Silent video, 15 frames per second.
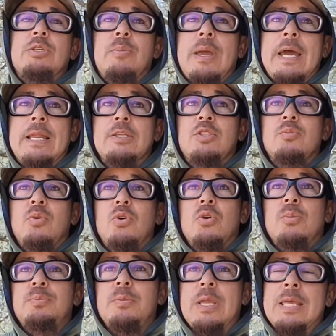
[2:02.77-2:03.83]
it's
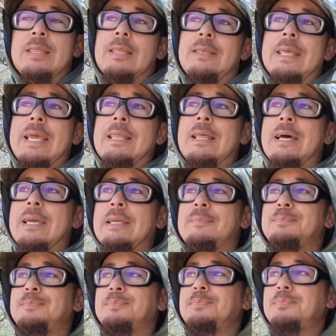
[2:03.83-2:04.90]
manageable in the daylight,
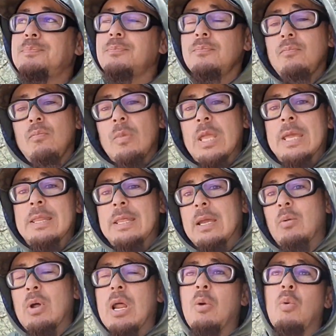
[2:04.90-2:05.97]
and
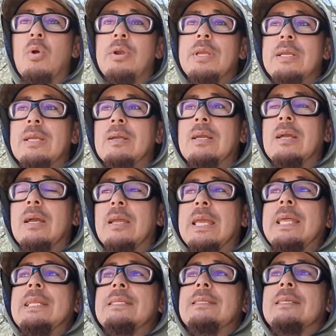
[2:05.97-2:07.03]
then when I
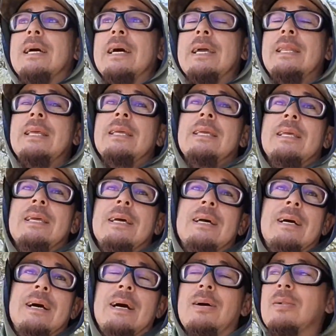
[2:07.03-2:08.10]
get inside,
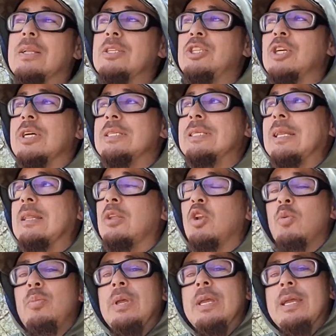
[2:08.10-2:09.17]
I'll adjust it a
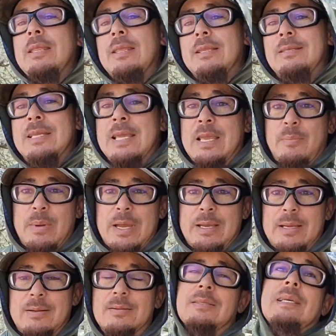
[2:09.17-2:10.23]
little bit and then take it
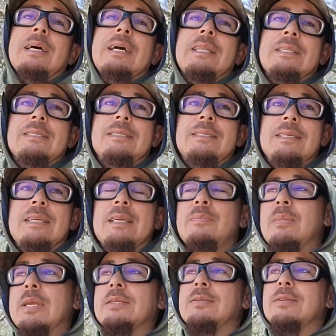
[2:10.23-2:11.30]
back outside and see
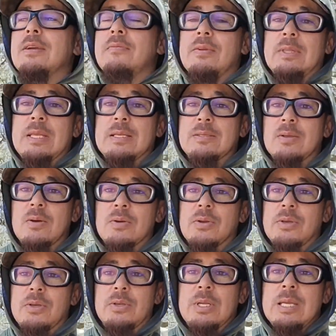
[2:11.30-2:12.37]
and make sure everything's all
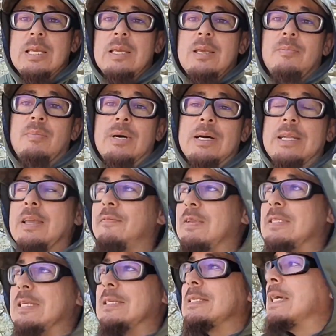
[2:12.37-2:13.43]
good. But if
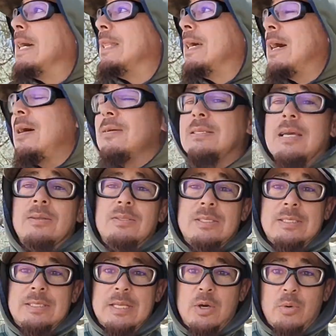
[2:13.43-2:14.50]
it's inside the house, I'll
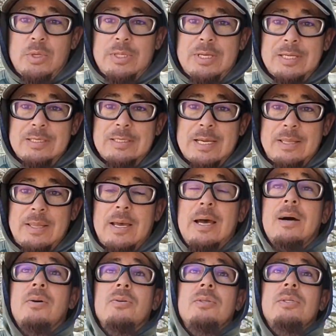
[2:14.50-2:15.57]
just deal with it inside the
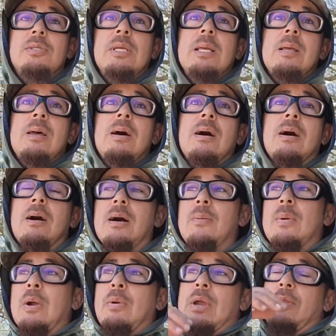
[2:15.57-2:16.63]
house.
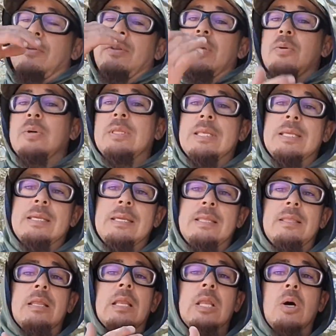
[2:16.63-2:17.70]
I'd rather deal with it
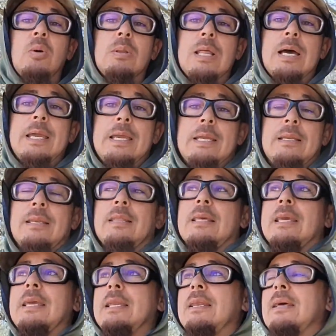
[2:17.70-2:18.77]
in the low light
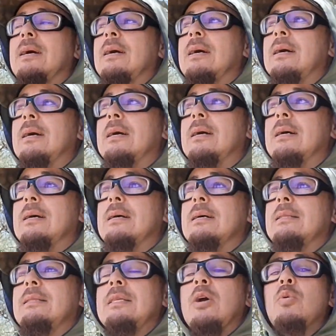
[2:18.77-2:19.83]
than
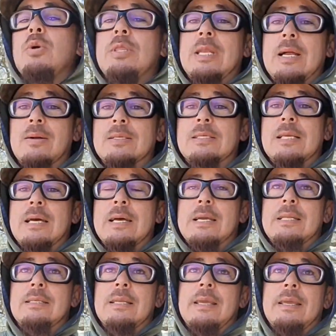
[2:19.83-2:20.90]
deal with it
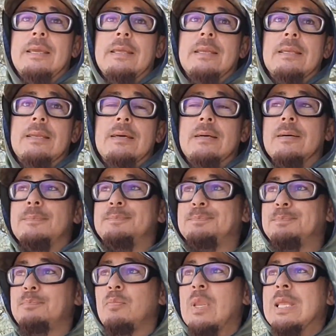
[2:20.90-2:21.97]
outside. And
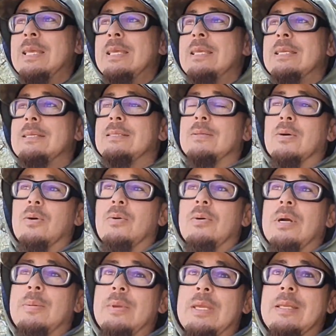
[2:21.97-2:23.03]
so,
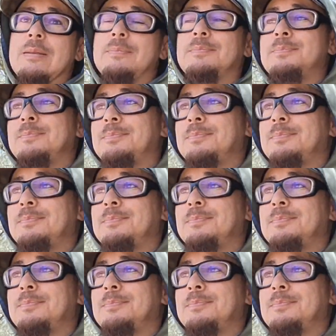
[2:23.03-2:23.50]
I mean,